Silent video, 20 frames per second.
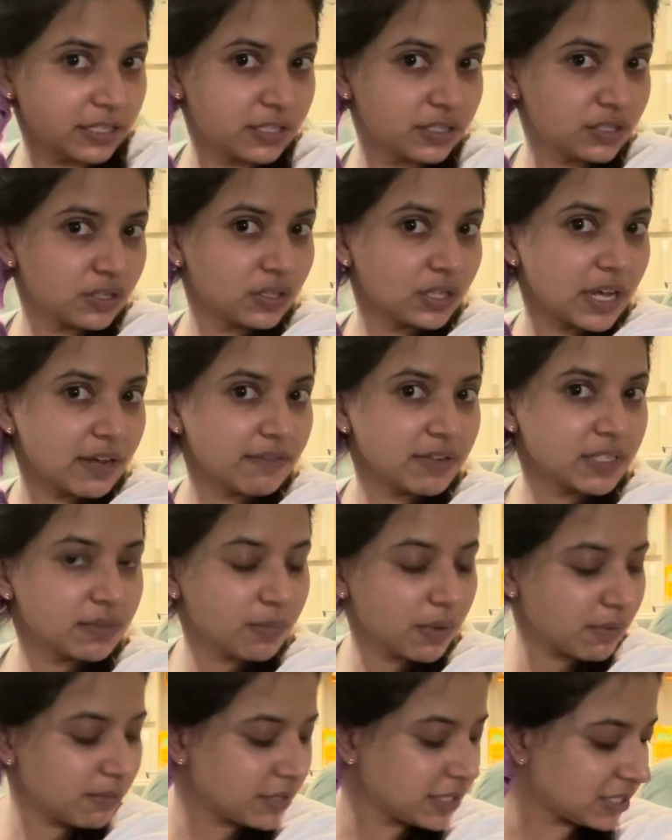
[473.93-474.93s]
So that was
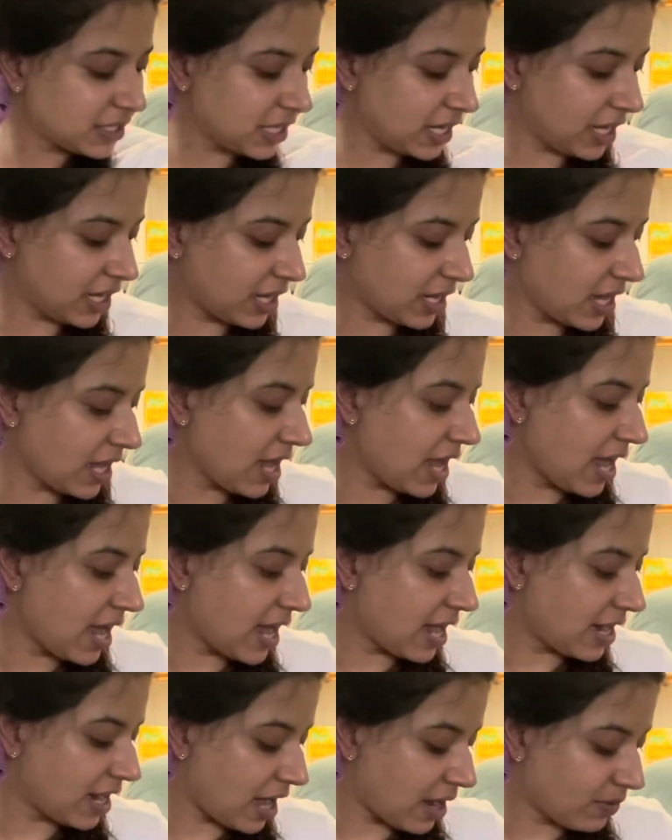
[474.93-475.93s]
my mistake,
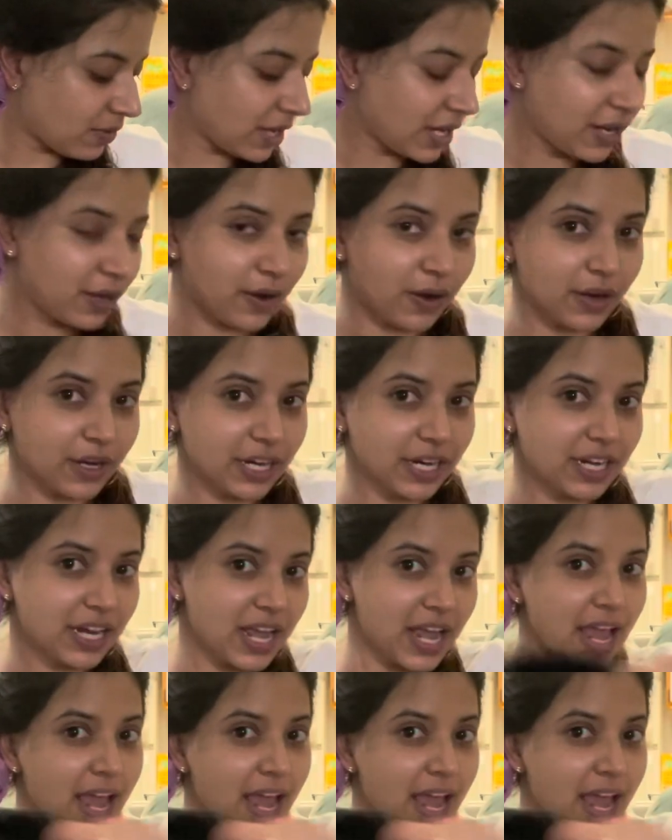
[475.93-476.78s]
and now I got it,